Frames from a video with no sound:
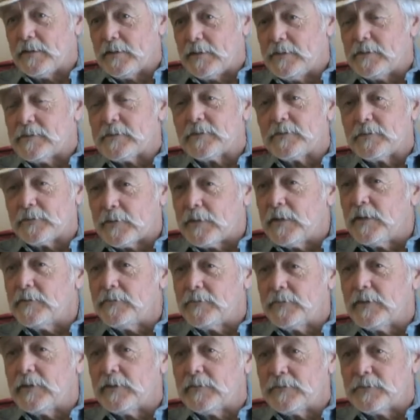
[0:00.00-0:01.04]
It is a
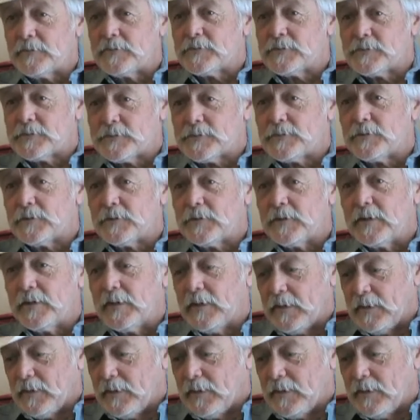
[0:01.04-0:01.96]
tough, tough story